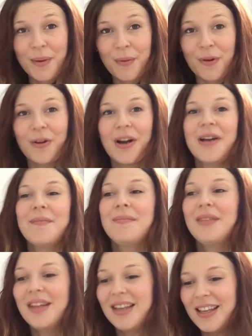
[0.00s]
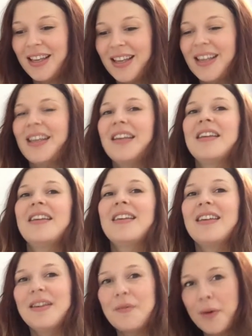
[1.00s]
program,
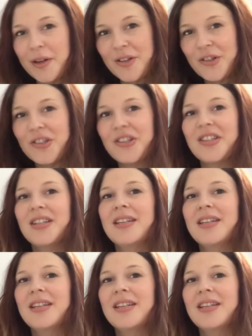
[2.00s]
which